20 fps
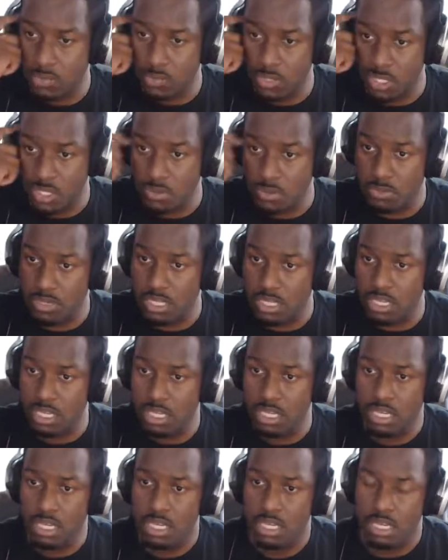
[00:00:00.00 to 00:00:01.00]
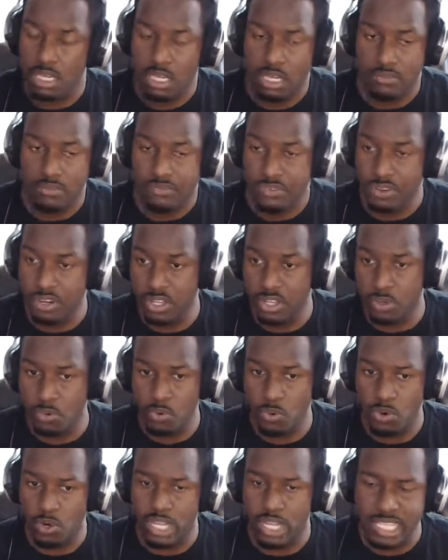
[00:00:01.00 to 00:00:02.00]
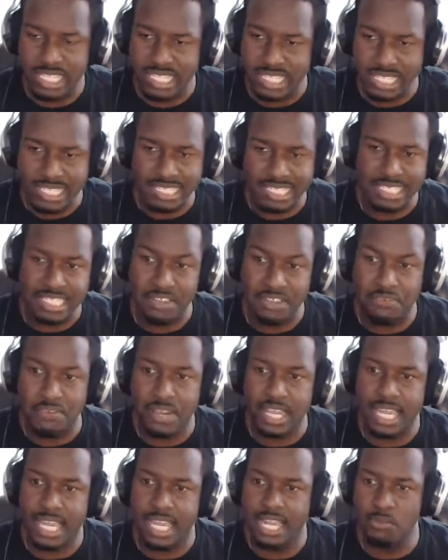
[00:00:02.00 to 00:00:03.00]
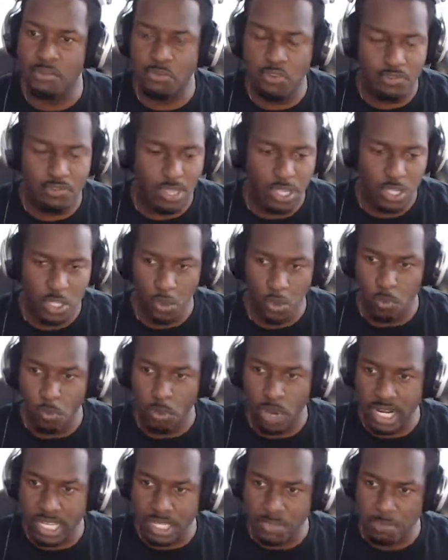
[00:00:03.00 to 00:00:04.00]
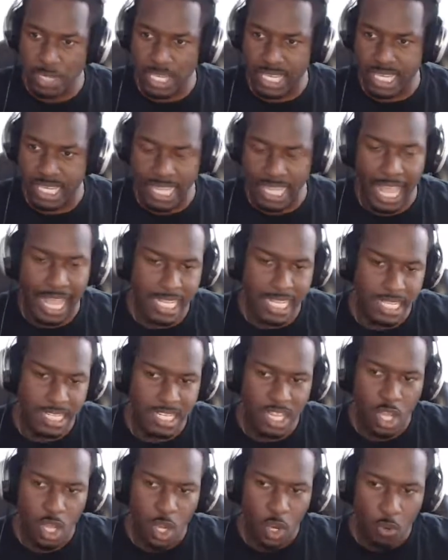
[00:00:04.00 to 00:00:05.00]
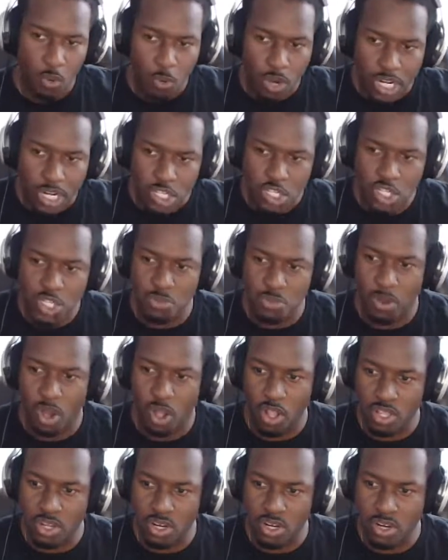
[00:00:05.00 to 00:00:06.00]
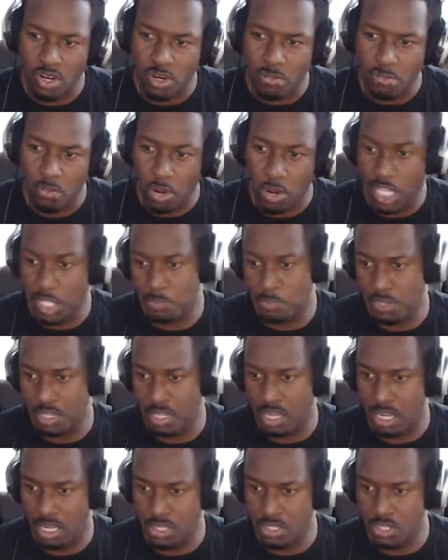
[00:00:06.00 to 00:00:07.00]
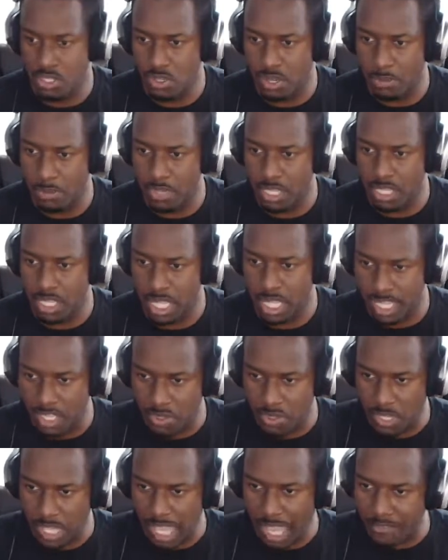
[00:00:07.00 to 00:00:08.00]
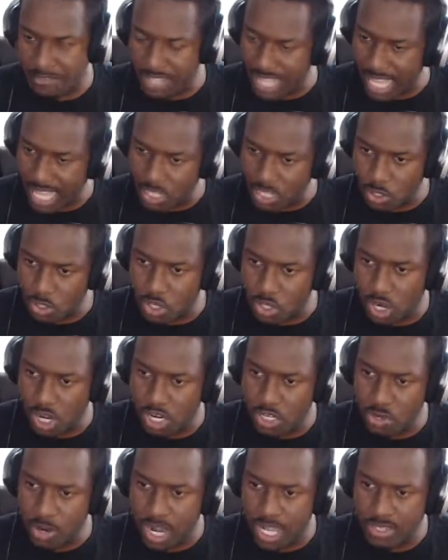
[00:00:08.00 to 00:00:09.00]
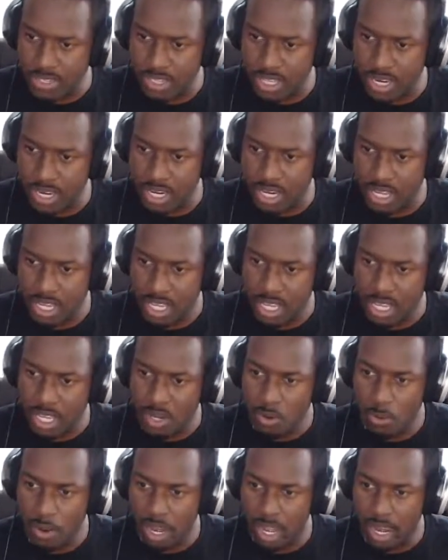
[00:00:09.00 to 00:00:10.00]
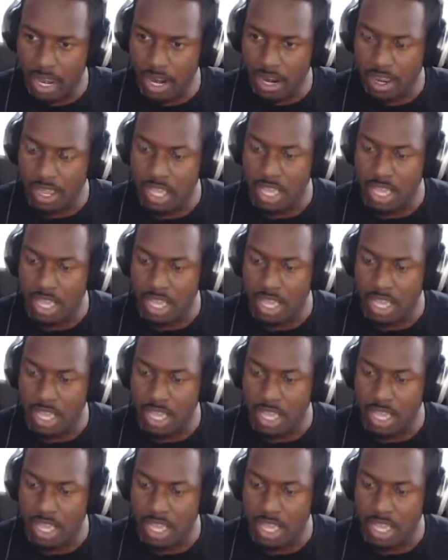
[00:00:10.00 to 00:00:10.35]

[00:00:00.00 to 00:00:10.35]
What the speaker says: which would be Infinity War. It's a different kind of movie. You know, one is big galactic, one is smaller, more espionage. You know what I mean? Like you have a nice, good contrast there where